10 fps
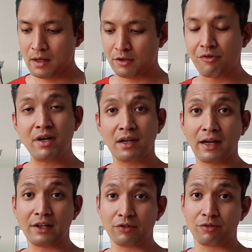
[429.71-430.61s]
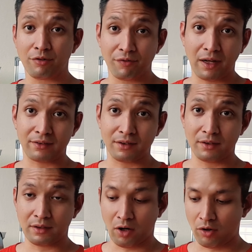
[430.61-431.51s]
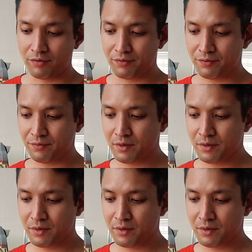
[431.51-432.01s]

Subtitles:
Green light is reflected off,